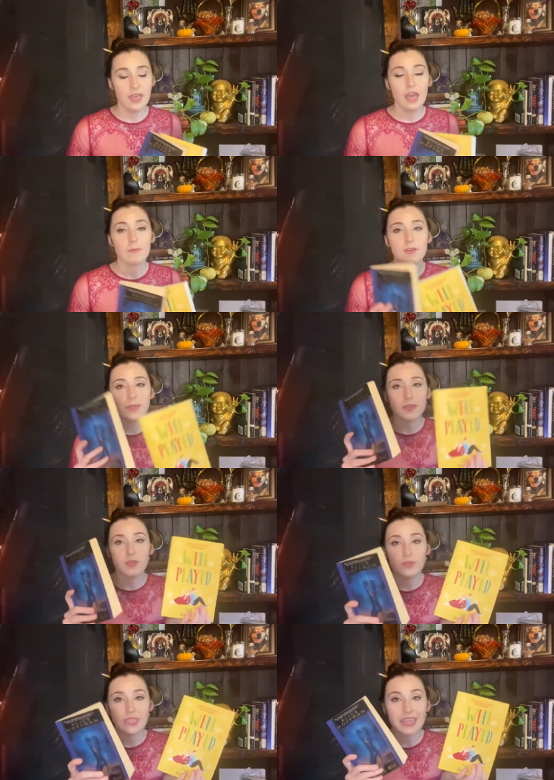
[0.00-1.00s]

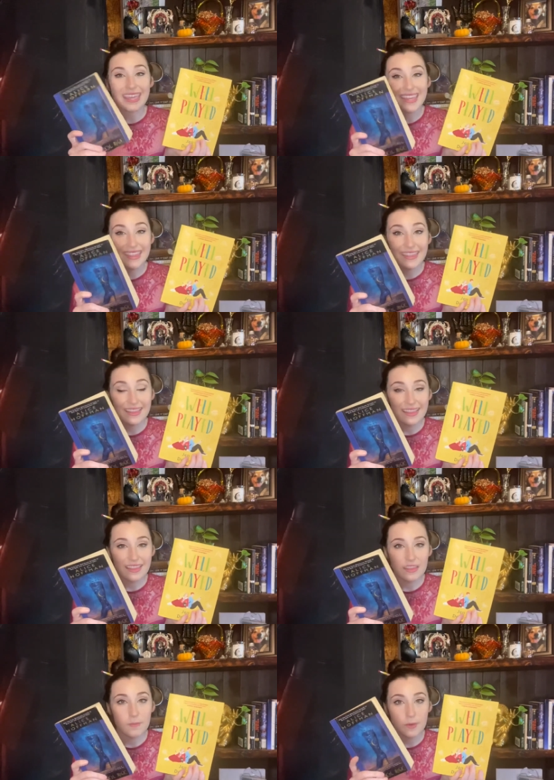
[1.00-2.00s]
using in
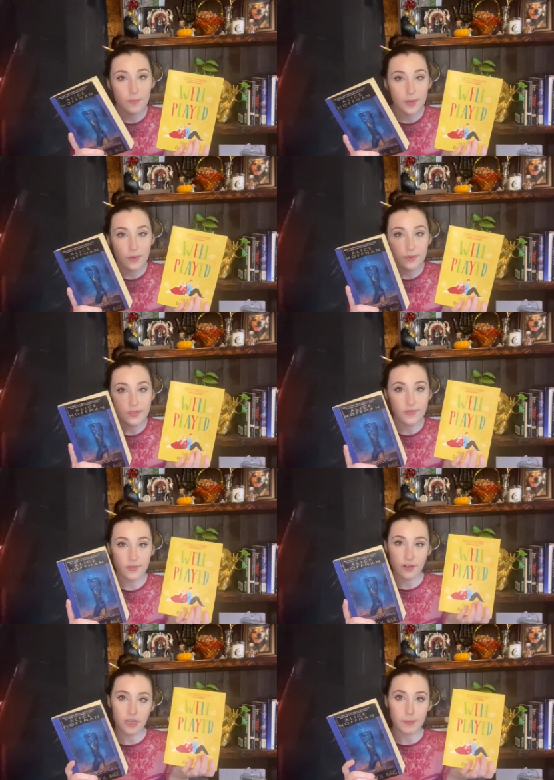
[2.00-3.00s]
the Book Beaus for
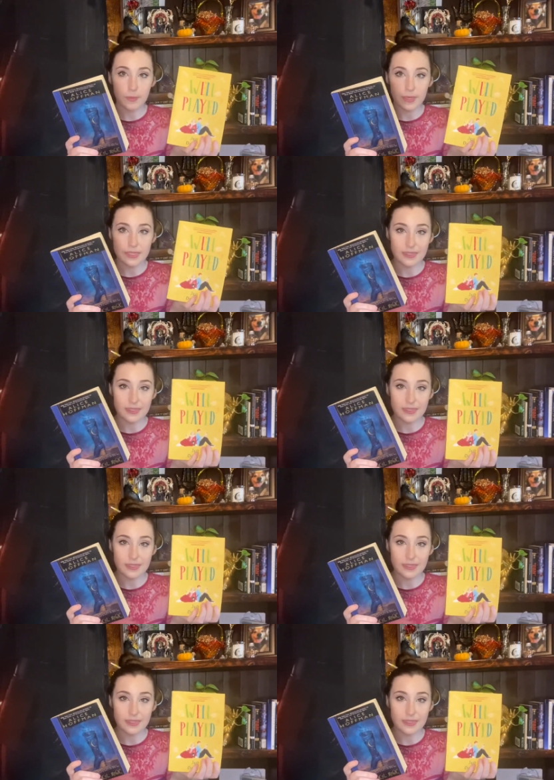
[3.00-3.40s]
a couple weeks,